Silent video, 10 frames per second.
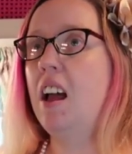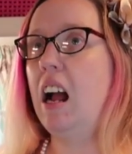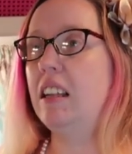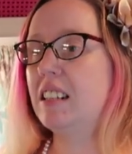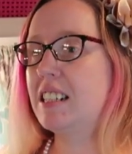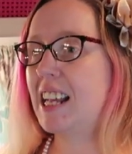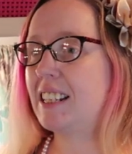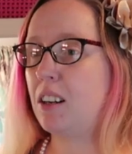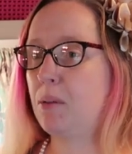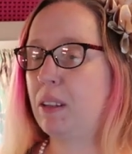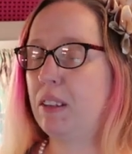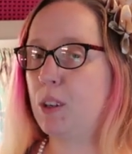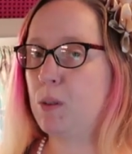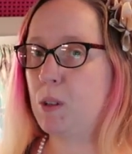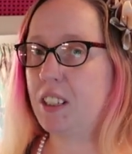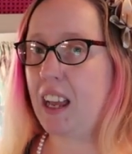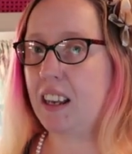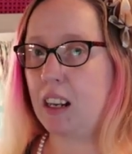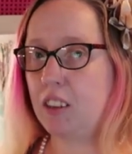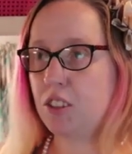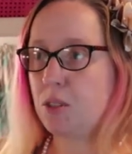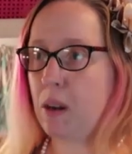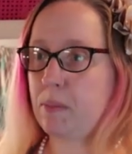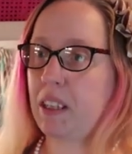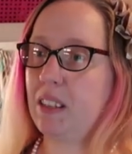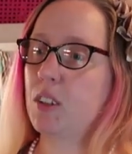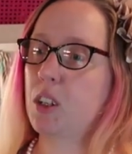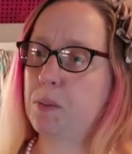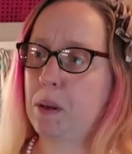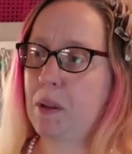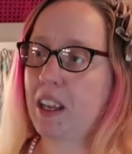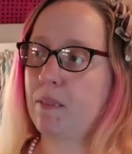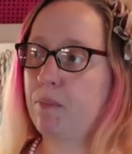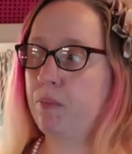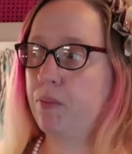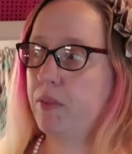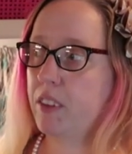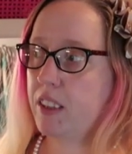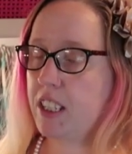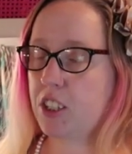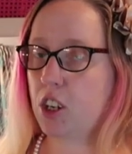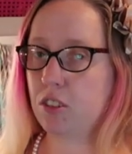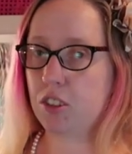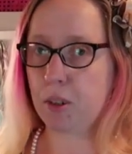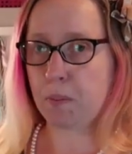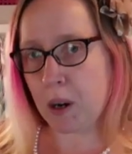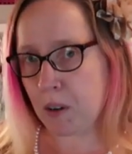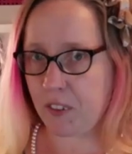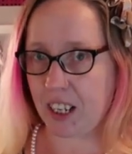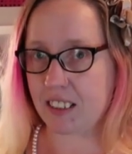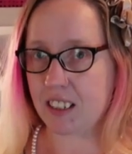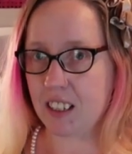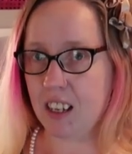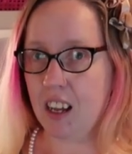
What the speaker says: And then I sat down in my living room one day and I looked around my living room and I'm like, these curtains are perfect.